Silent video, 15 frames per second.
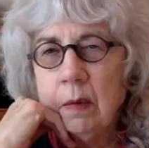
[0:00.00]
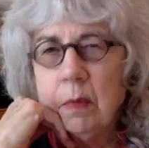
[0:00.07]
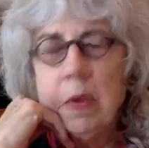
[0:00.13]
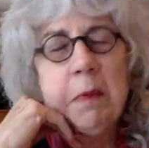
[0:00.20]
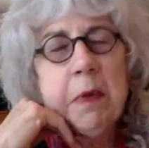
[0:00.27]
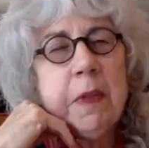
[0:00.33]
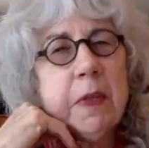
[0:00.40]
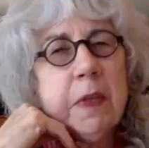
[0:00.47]

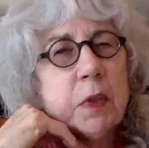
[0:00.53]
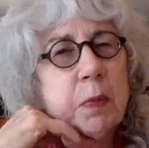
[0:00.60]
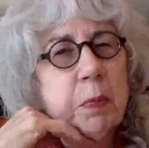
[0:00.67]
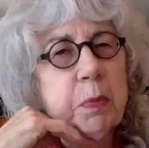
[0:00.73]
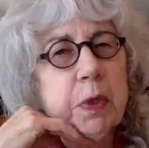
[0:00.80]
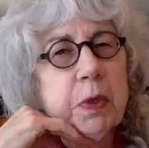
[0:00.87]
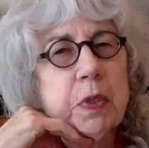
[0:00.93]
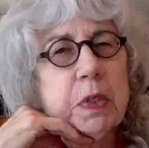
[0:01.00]
Maybe this
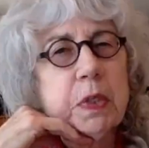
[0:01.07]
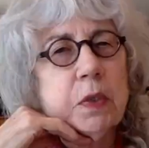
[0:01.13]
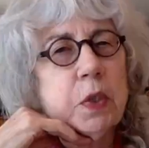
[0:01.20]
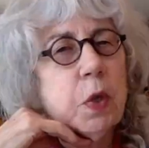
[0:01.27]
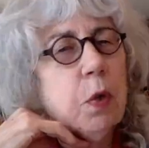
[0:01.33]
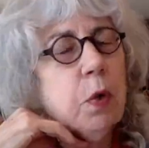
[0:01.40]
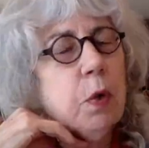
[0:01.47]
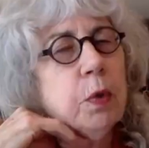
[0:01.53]
person
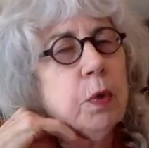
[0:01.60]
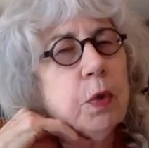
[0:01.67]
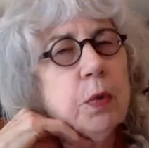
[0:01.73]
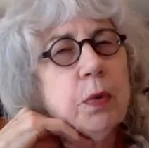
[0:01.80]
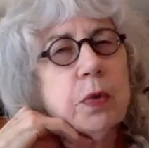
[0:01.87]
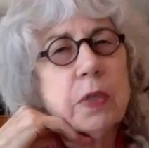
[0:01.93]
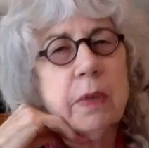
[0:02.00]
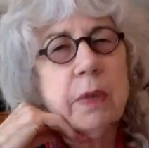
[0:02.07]
told
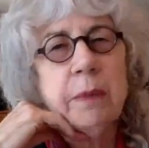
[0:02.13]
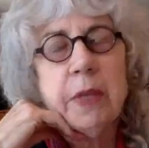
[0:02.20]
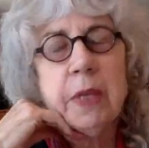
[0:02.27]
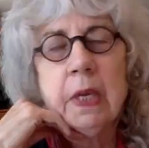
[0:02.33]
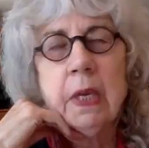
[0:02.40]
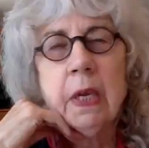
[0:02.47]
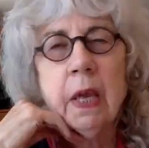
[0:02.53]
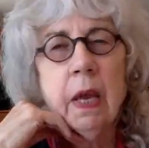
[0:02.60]
you
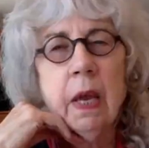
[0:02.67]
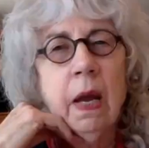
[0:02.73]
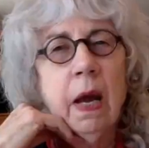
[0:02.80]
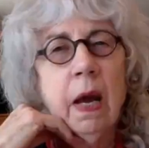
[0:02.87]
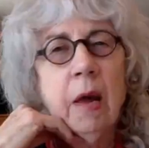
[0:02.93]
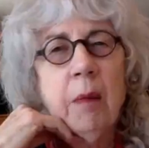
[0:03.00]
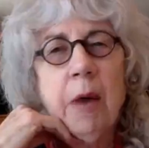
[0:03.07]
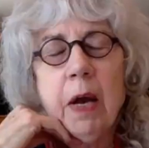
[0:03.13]
something
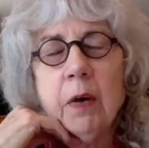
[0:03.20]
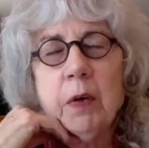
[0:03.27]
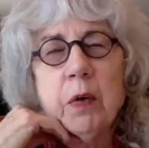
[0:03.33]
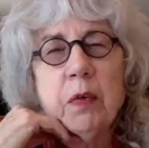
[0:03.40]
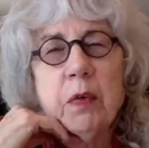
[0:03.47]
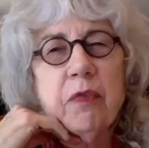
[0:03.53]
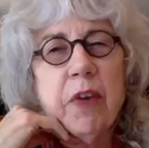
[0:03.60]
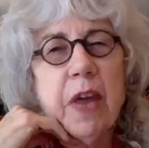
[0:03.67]
about
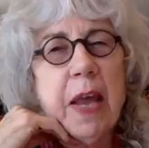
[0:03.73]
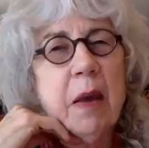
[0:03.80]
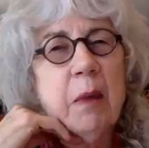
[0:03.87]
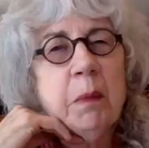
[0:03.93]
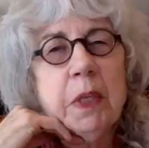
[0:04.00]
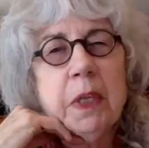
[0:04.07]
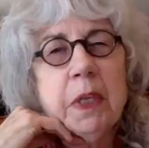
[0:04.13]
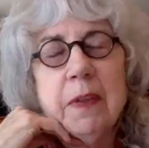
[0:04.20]
your
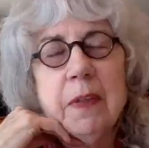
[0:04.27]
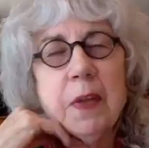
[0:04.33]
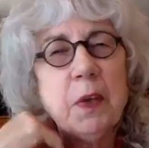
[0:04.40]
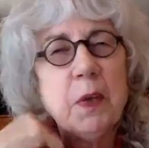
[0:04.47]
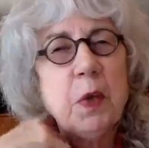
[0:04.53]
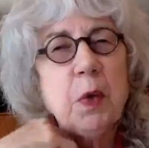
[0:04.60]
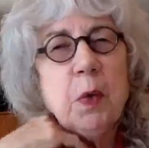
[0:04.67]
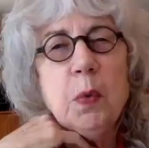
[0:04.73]
family
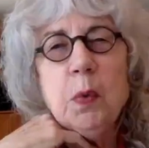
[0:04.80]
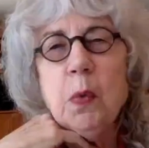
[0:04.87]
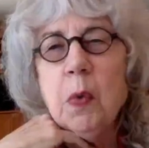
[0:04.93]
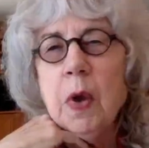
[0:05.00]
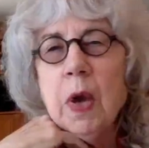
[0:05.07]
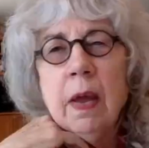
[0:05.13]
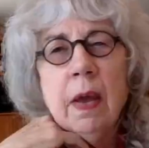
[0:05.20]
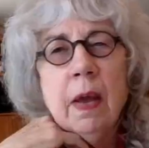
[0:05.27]
that
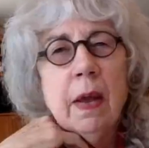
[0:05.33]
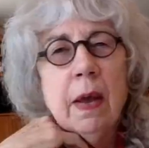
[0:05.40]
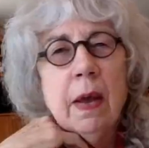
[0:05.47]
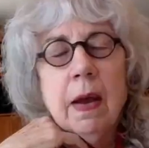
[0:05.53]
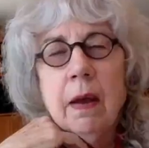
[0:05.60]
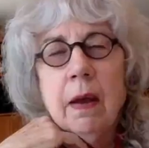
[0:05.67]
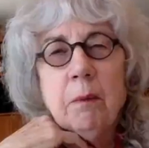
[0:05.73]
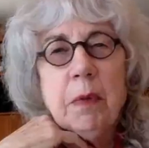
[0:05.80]
you
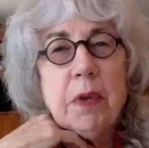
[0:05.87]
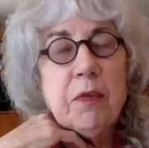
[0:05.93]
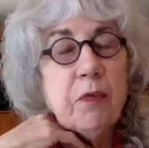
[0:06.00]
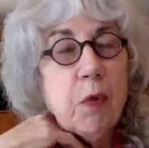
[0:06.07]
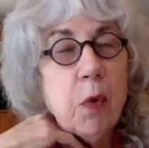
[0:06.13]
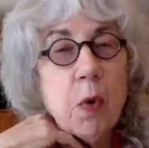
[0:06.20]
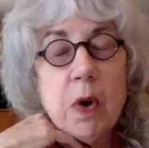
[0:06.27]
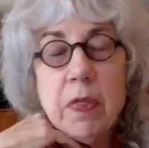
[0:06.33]

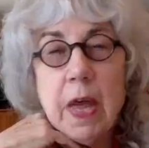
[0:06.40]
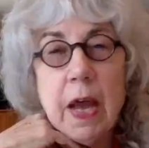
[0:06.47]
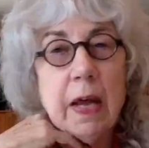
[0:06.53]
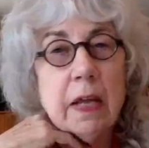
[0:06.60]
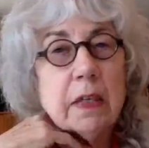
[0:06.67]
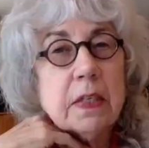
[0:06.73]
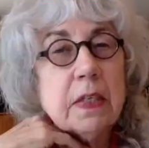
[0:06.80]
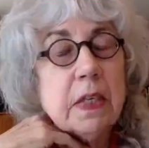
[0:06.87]
before
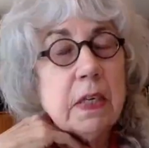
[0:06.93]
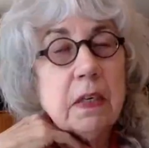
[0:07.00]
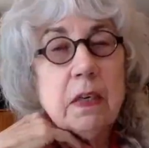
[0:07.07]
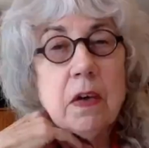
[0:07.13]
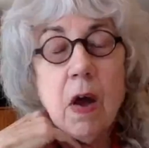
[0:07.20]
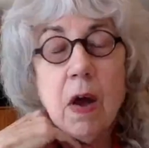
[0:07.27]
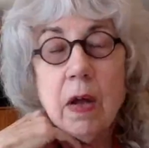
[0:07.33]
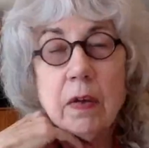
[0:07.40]
that did
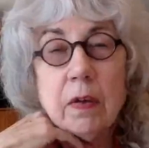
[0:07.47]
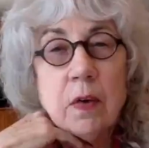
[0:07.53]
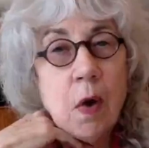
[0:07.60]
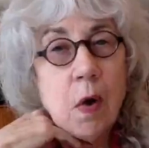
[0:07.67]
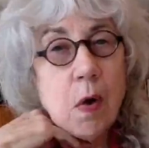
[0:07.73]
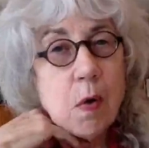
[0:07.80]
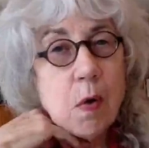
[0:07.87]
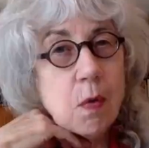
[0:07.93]
not
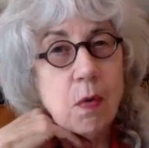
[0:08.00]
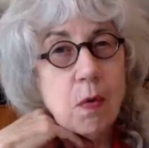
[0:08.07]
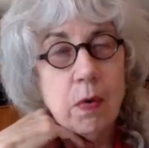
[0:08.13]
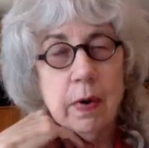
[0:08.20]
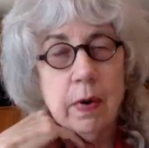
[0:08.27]
know.